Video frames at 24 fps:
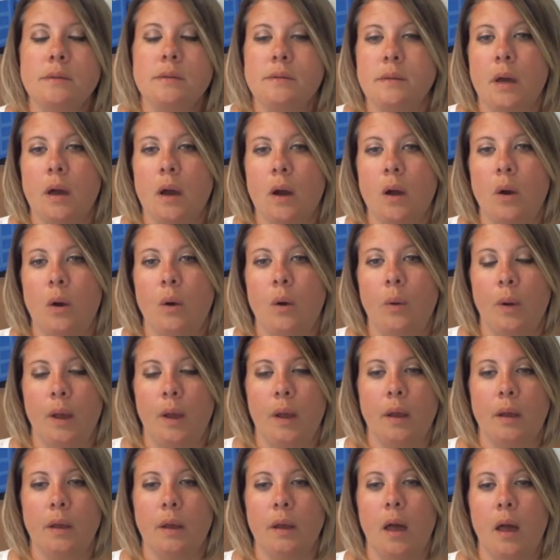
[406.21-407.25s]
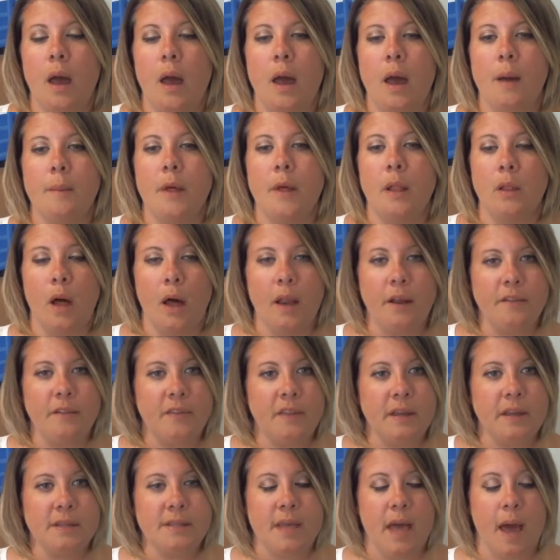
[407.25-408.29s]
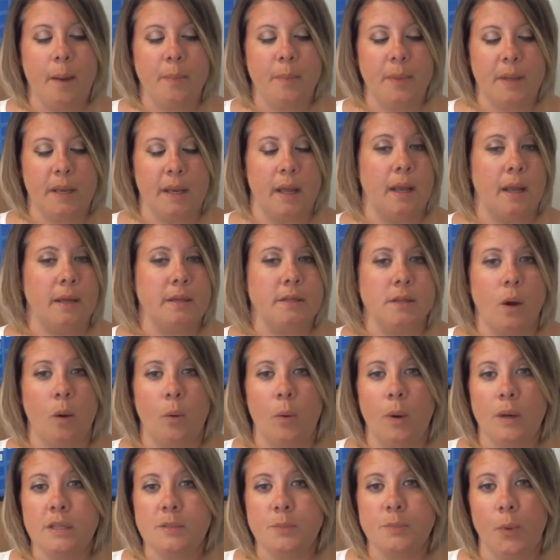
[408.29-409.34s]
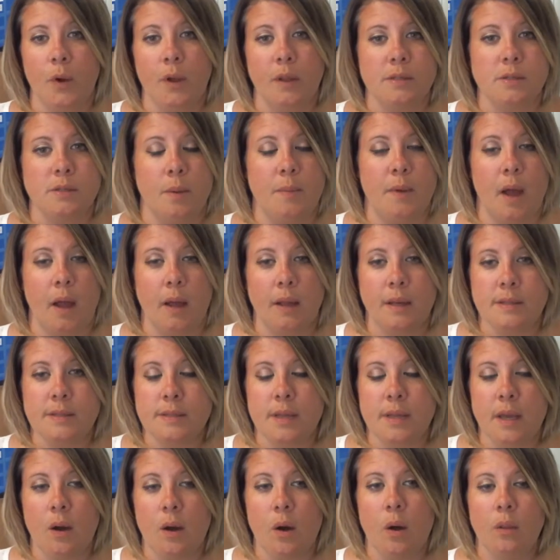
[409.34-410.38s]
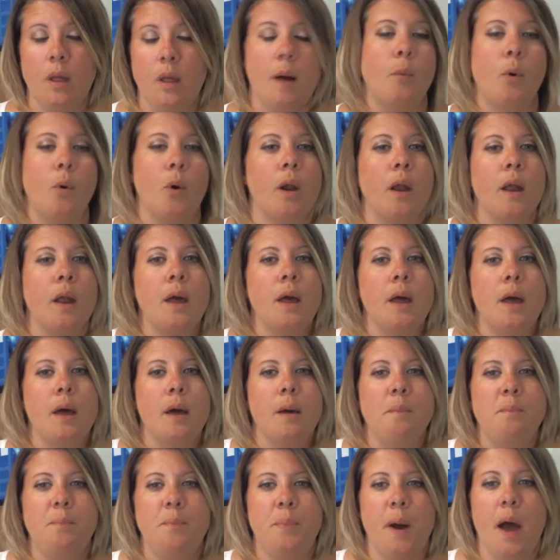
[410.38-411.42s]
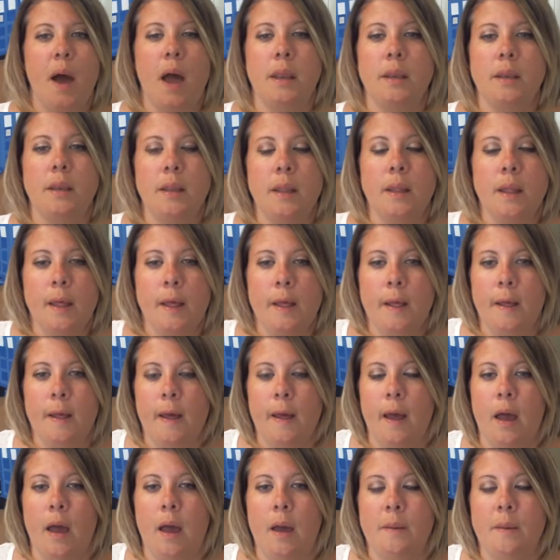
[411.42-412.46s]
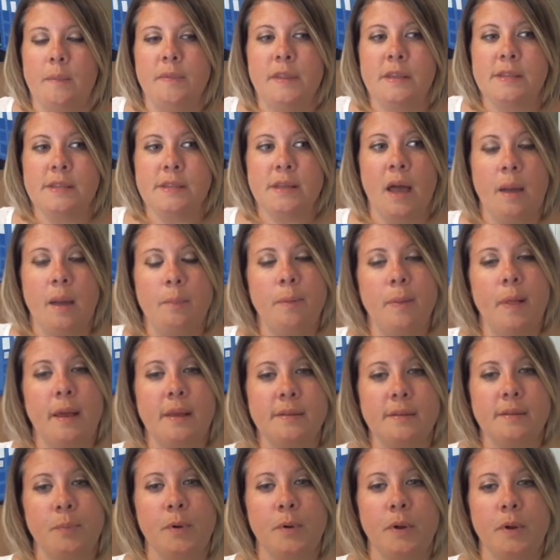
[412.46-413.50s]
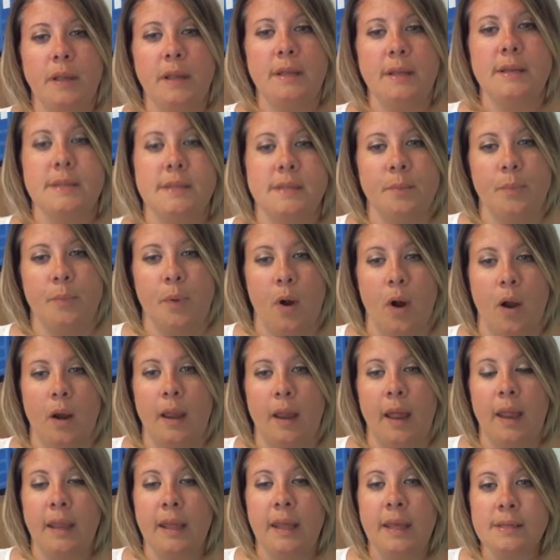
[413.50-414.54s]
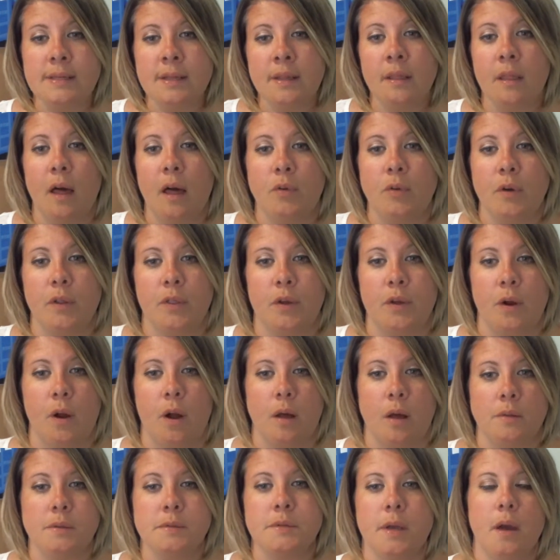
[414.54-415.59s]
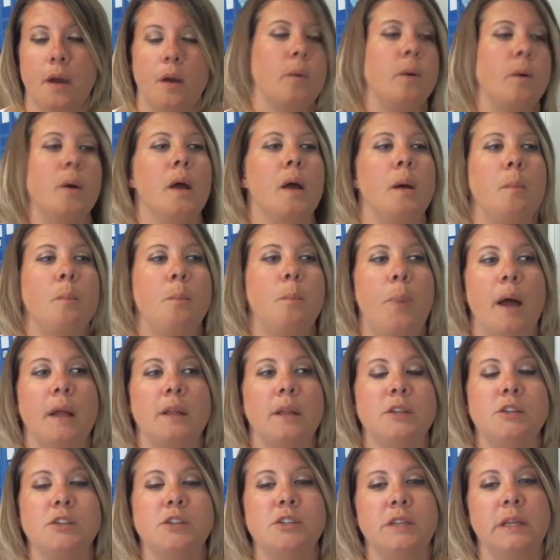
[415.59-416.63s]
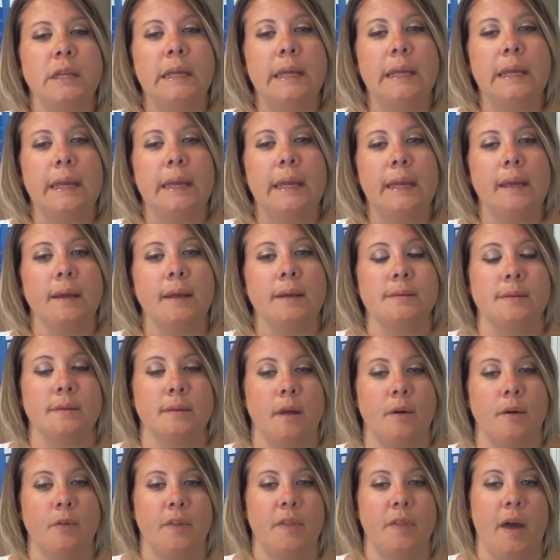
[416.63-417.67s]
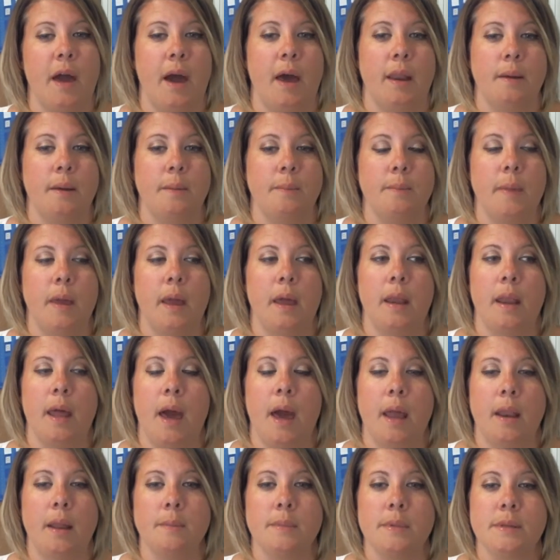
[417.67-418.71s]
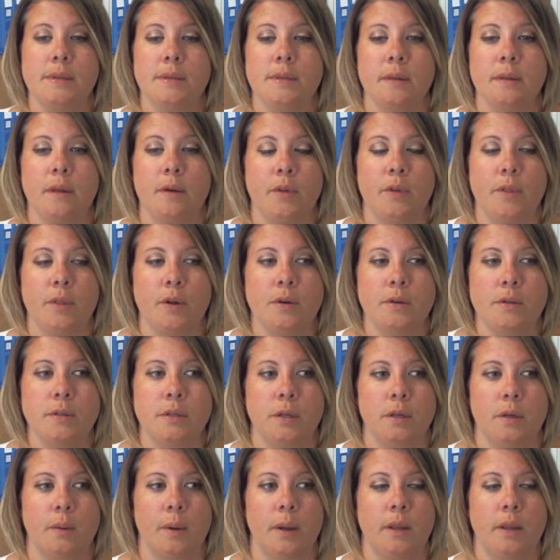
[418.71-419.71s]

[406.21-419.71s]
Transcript: So a lot of things happen, and I don't want to spoil it, so I'm not going to say a whole lot more. But this guy plays a pretty decent part, and he's in love with her also. But she is in love with Adam, and Adam is in love with her too.